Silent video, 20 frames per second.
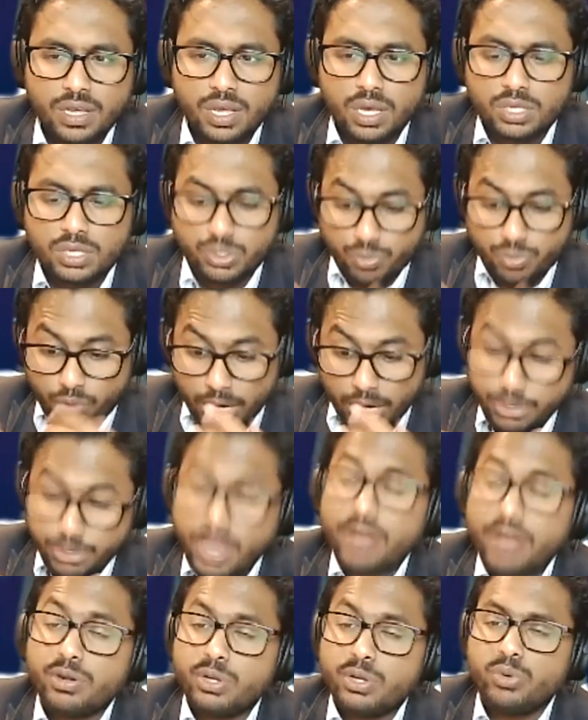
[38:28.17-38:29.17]
So what you
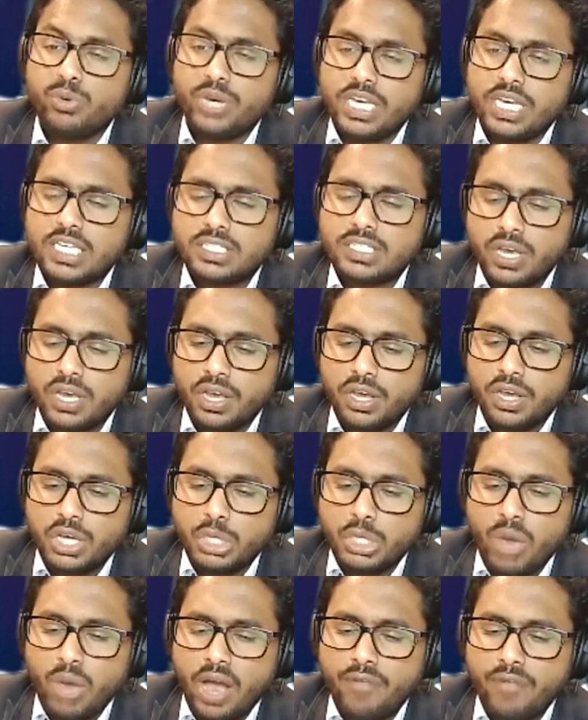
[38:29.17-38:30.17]
have to do is
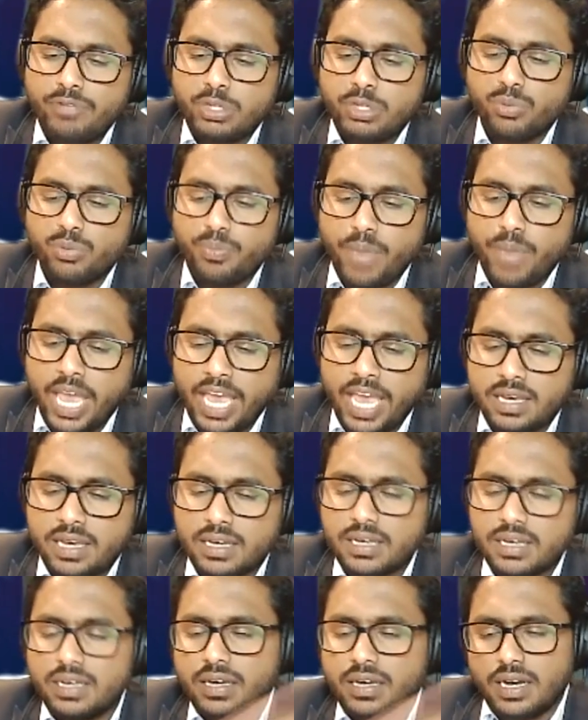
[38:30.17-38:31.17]
you have to make
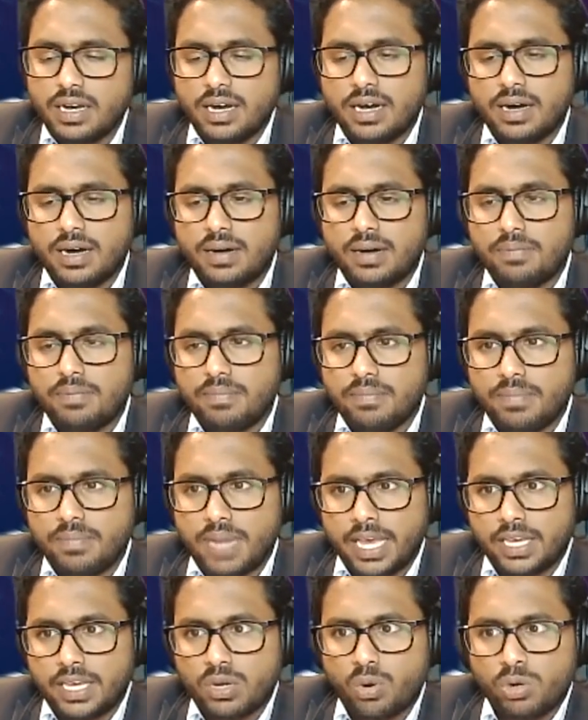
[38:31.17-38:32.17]

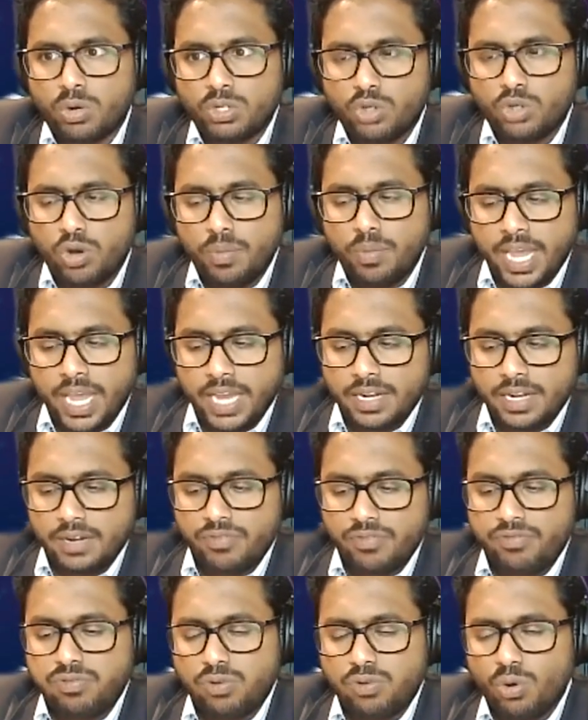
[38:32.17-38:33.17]
like
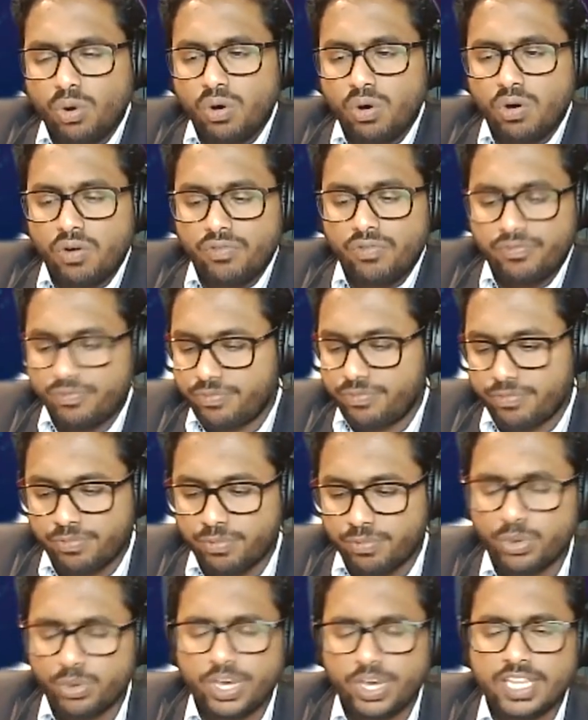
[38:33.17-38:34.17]
automated flow of
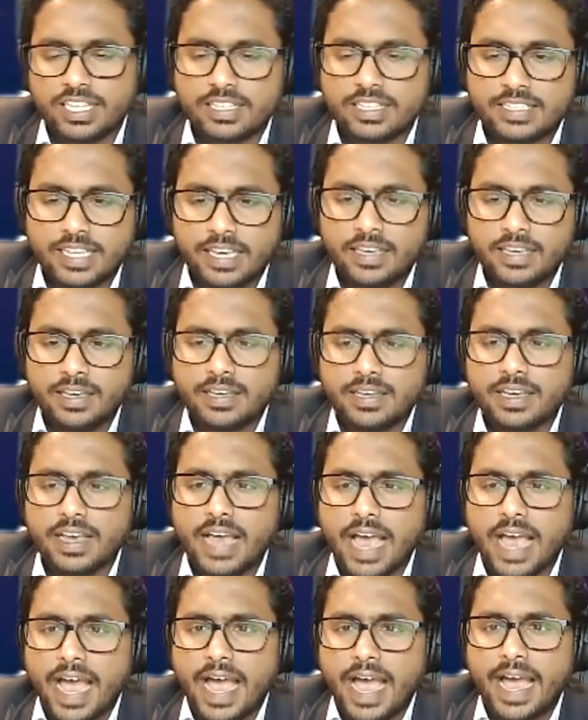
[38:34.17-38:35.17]
doing the thing,
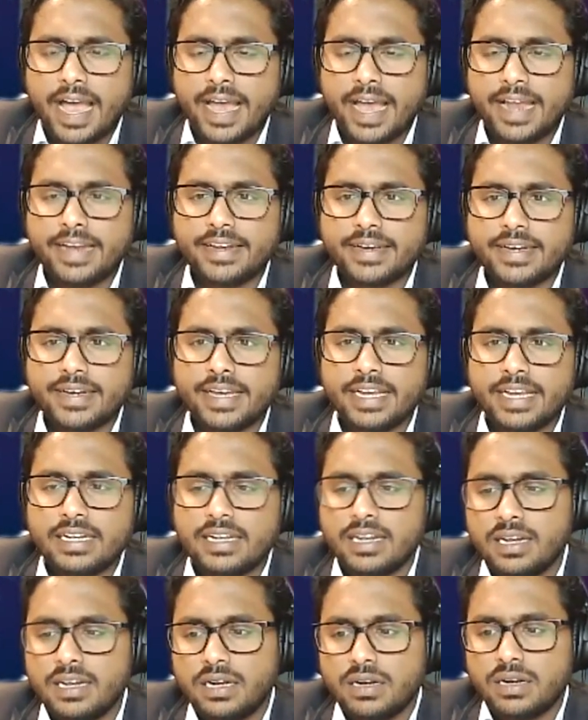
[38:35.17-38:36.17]
and
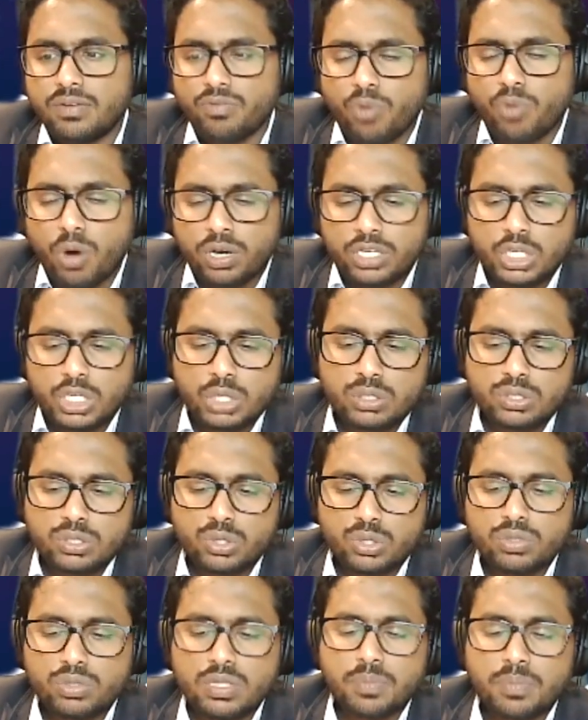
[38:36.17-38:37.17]
it'll walk you
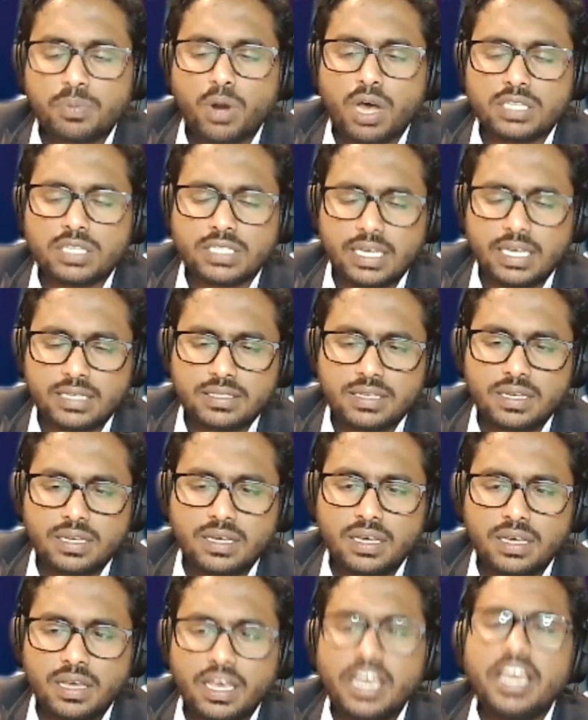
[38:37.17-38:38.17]
through the process.
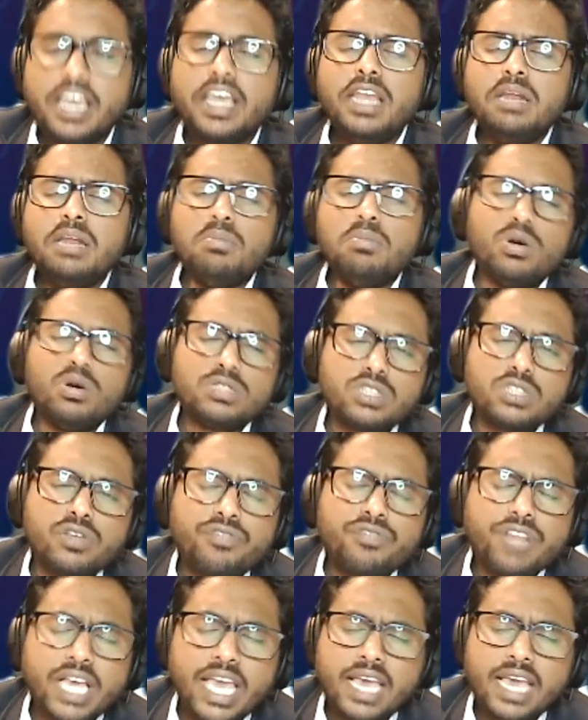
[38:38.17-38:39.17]
In most
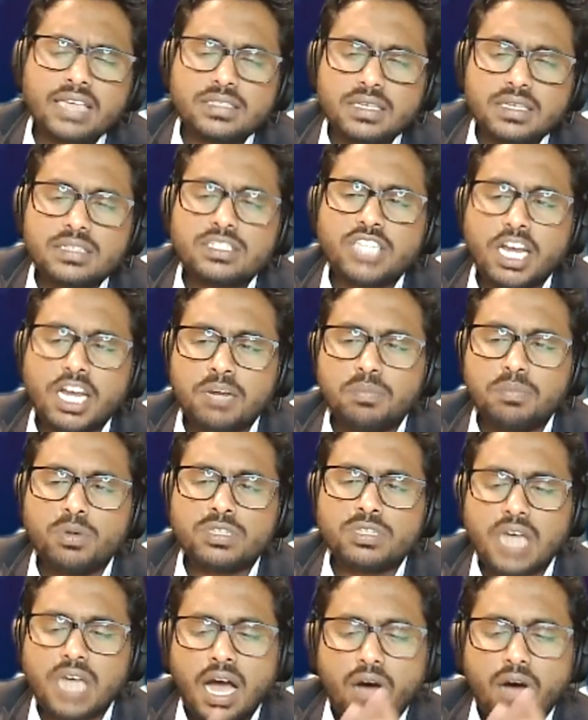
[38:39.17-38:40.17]
of the cases,
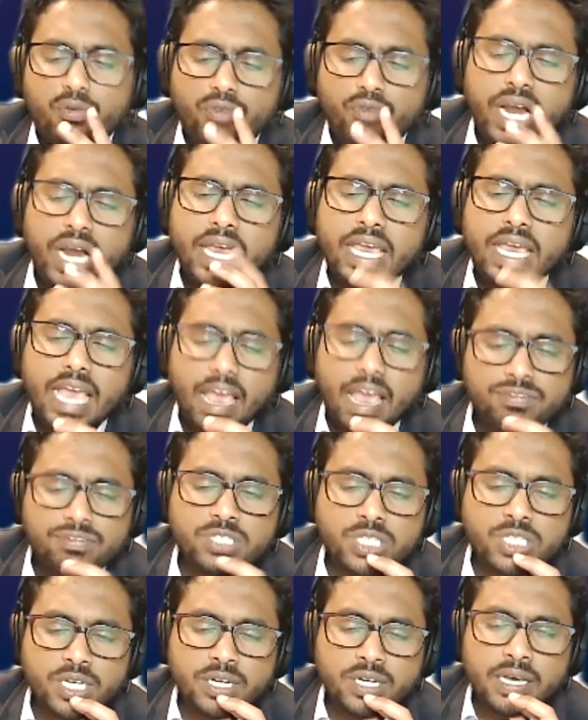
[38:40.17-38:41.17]
chatbots are very
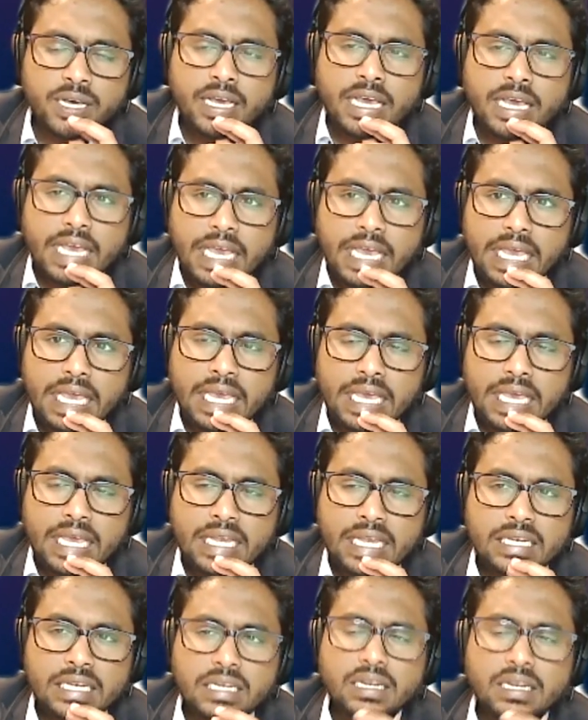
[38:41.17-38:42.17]
efficient
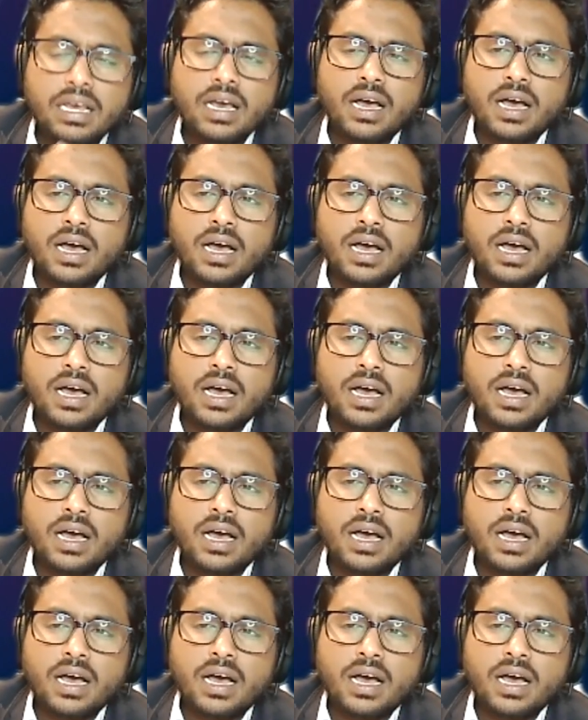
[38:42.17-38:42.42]
in